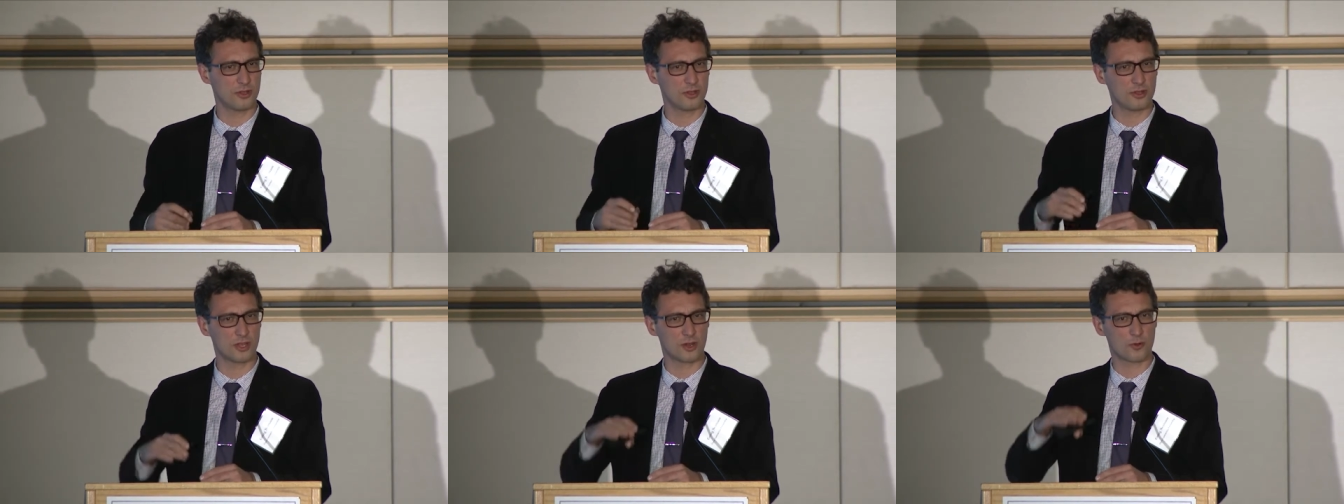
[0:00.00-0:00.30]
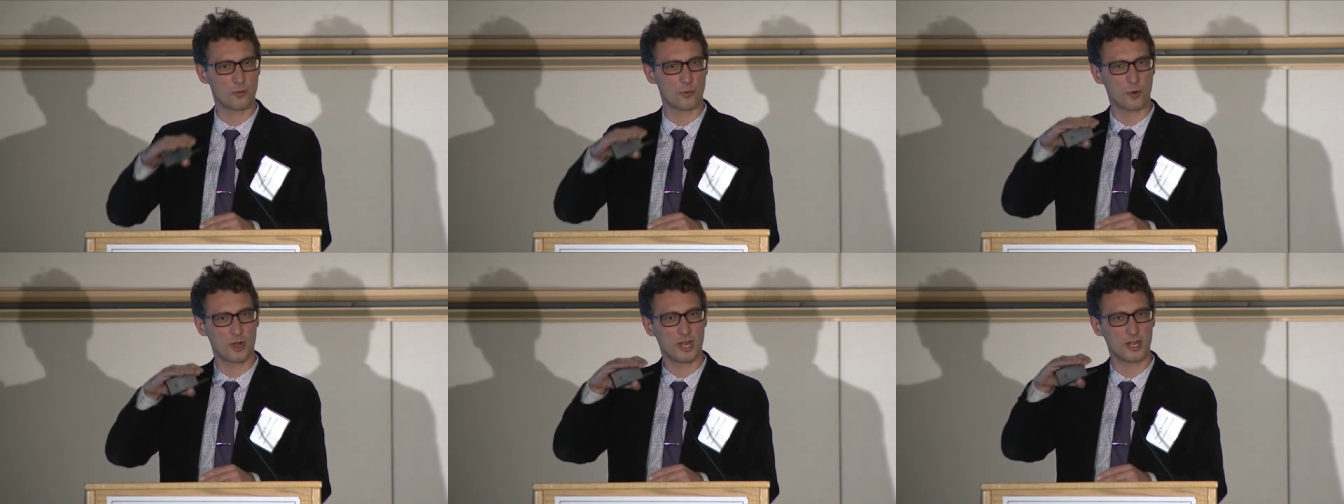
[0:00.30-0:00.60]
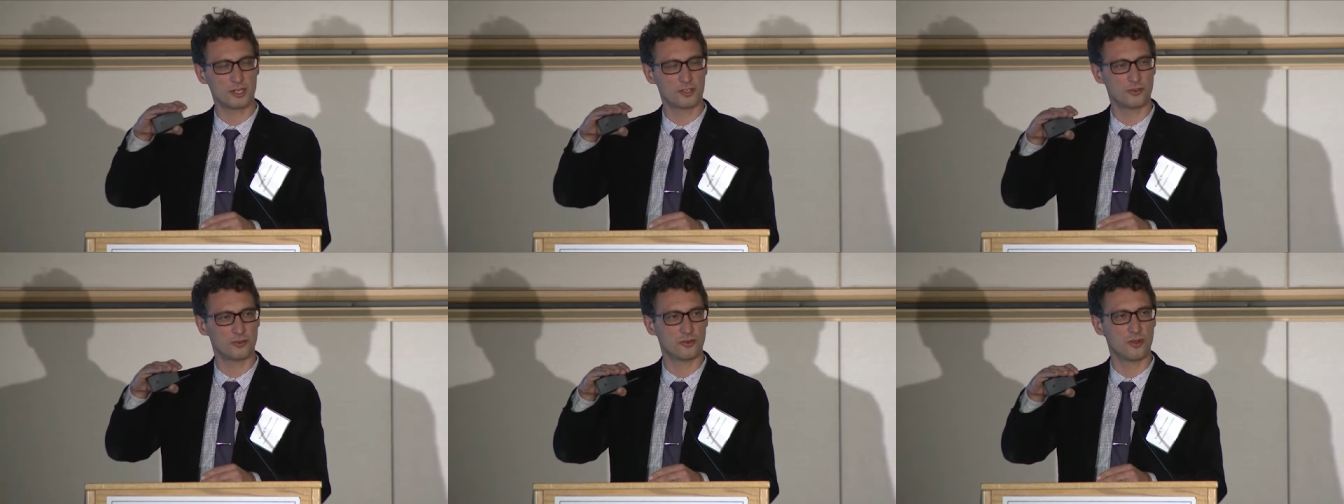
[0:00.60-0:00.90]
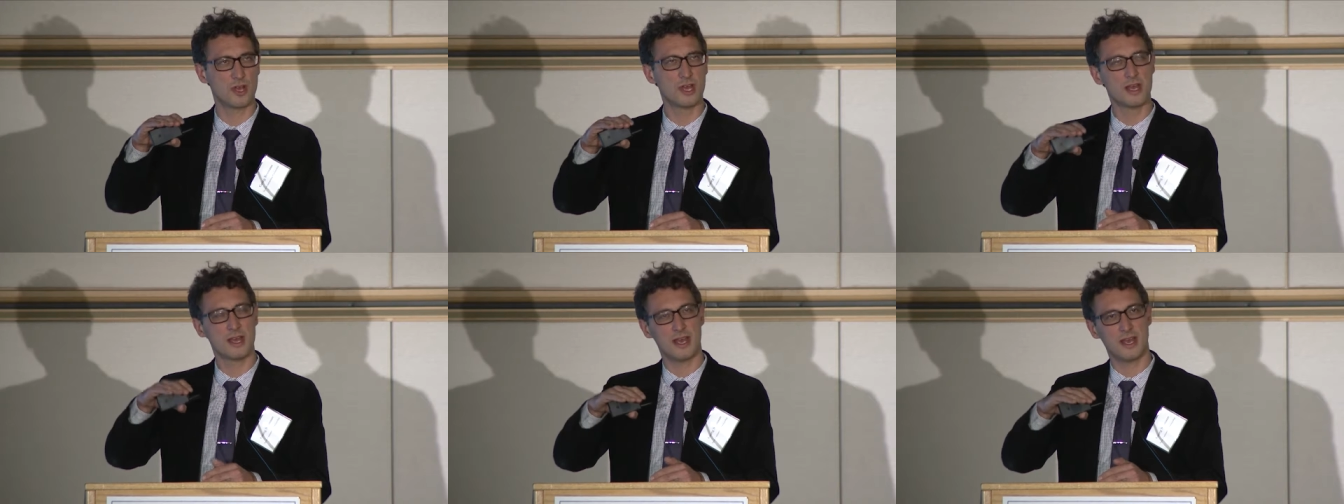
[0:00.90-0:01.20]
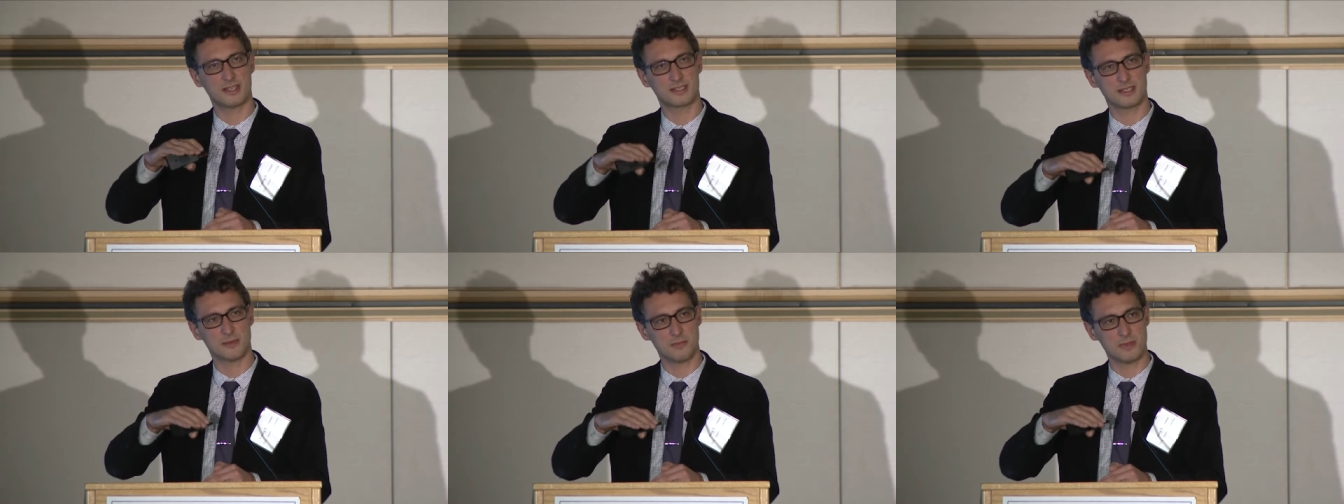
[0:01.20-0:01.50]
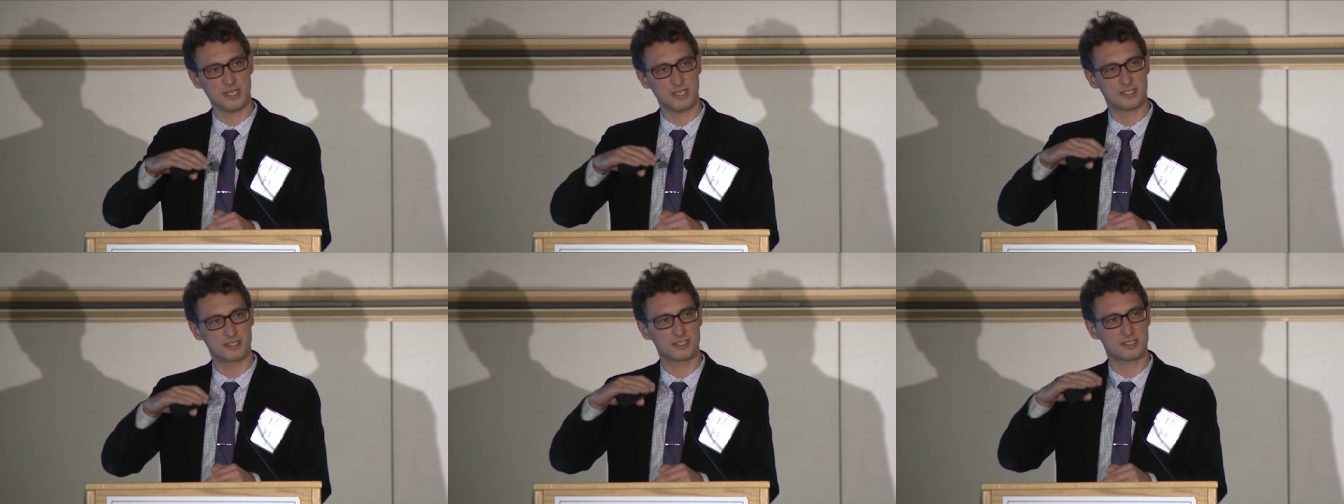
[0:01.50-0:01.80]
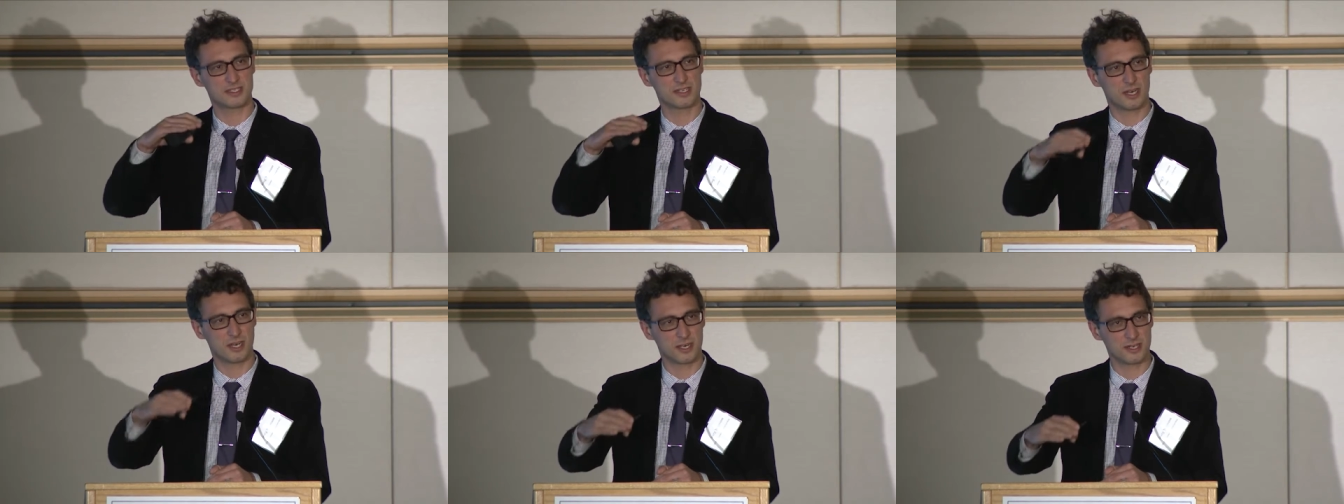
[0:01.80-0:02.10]
Like where do SMEs
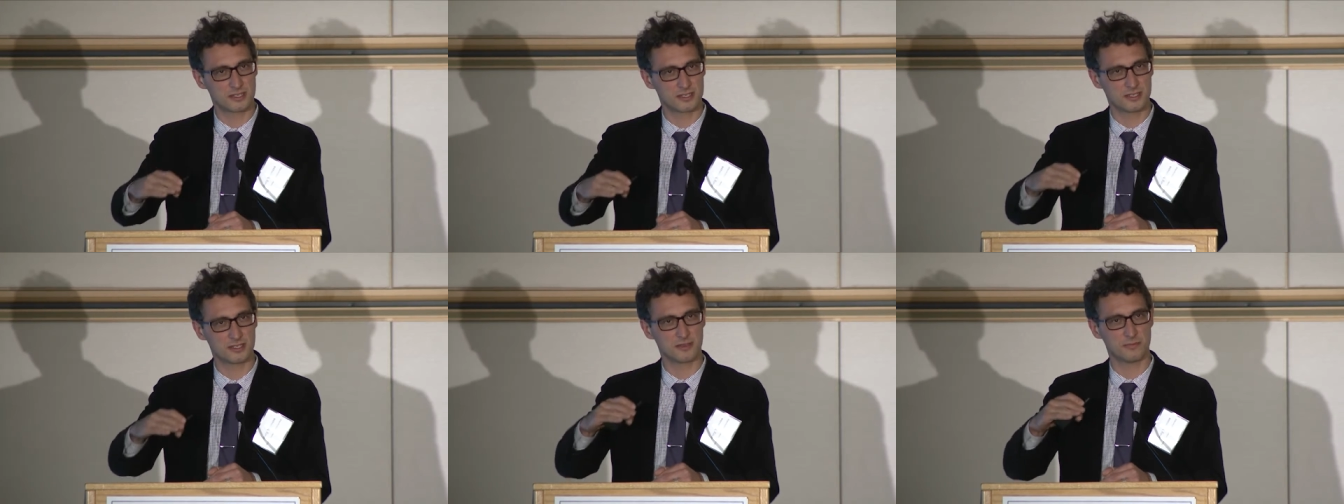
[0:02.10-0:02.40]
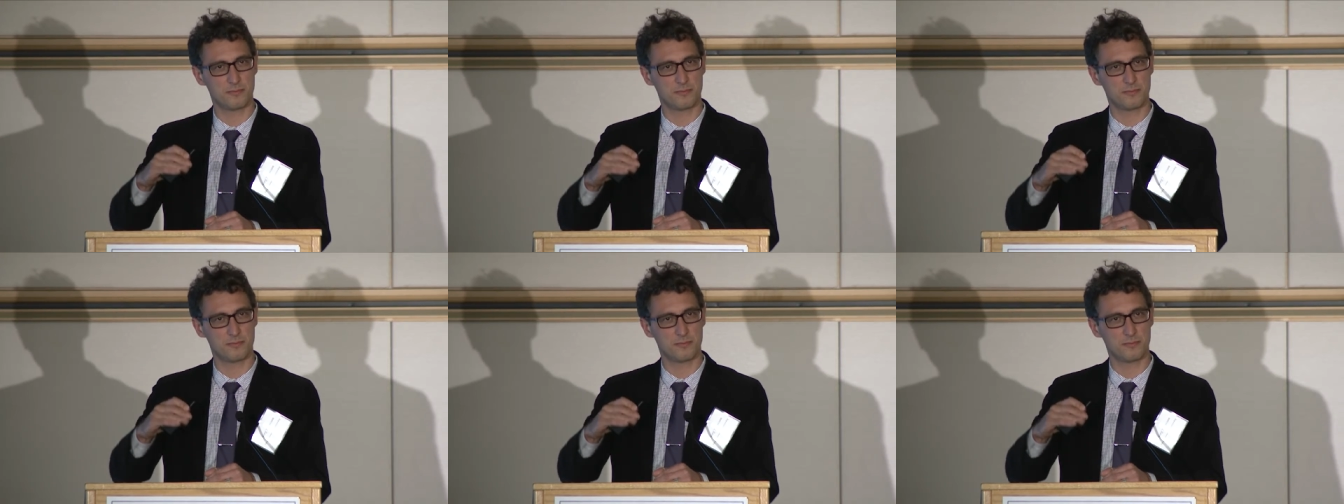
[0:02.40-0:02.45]
start